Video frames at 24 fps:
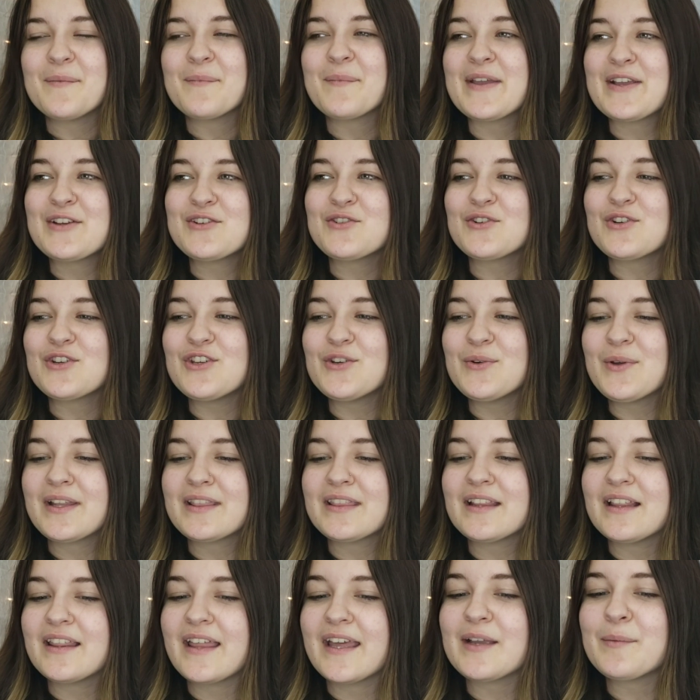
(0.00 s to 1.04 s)
Make sure you
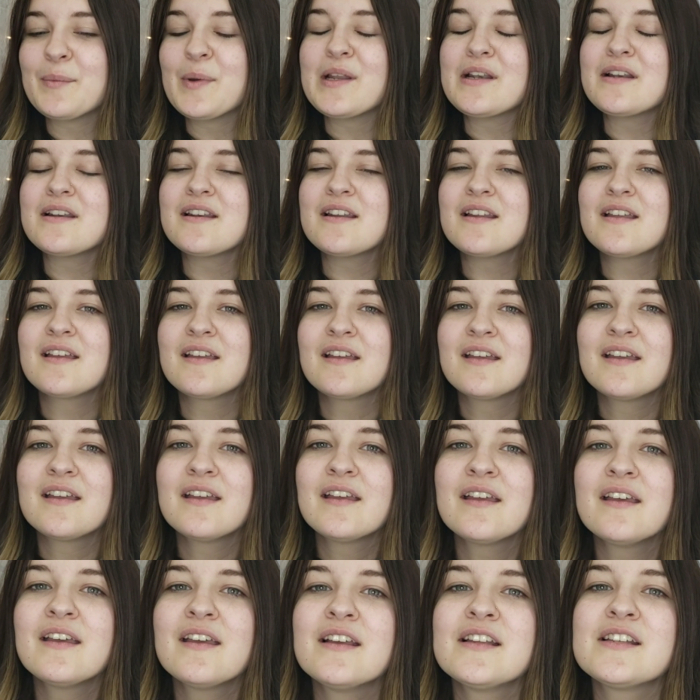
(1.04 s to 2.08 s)
hit the like button,
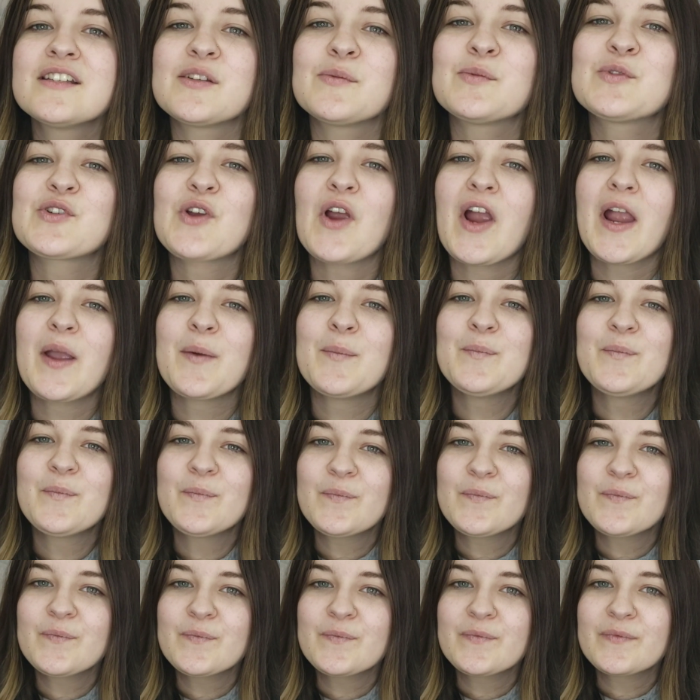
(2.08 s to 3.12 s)
subscribe,
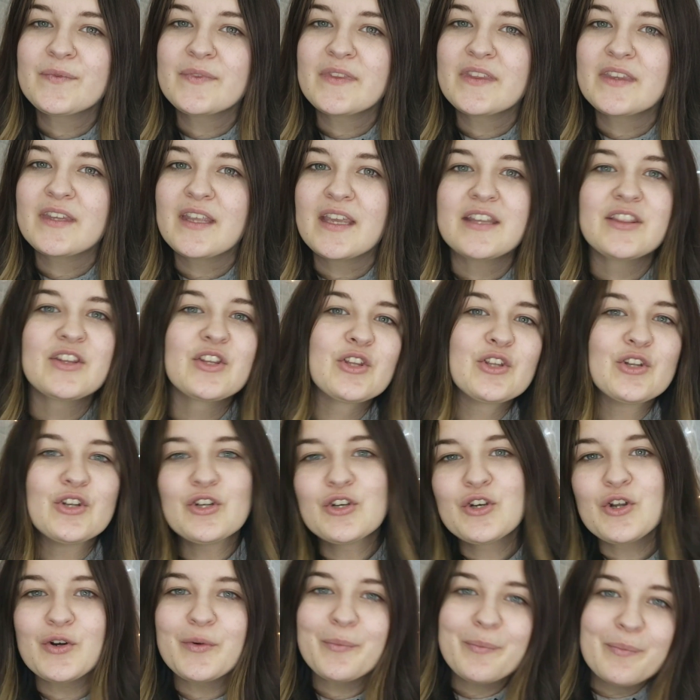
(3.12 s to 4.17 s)
hit the little